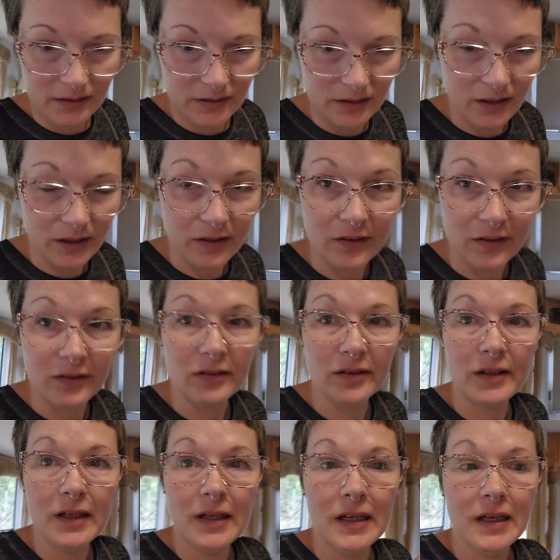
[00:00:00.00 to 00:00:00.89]

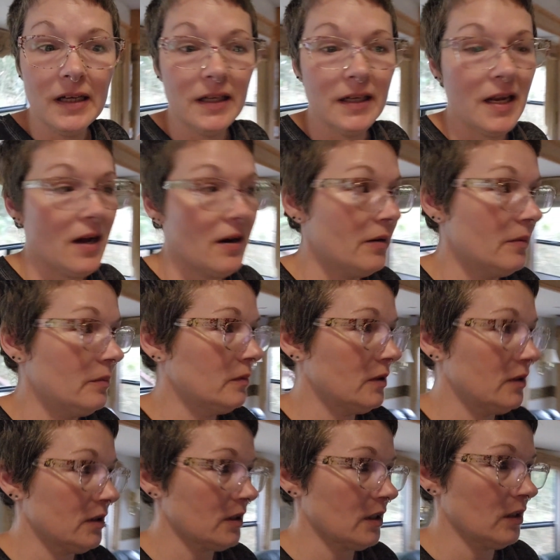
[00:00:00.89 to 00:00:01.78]
So now
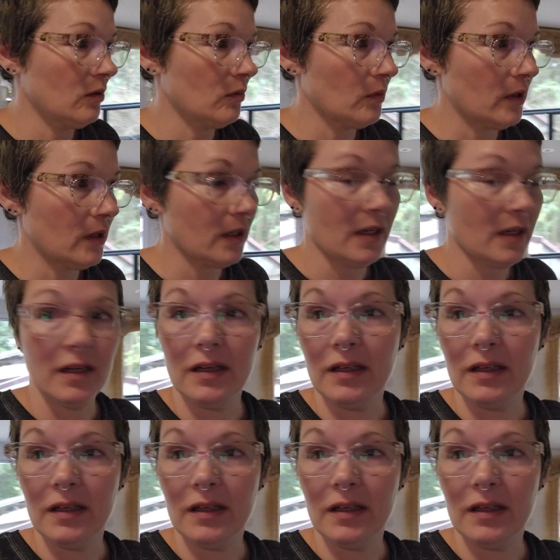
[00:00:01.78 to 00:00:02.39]
I'm just gonna work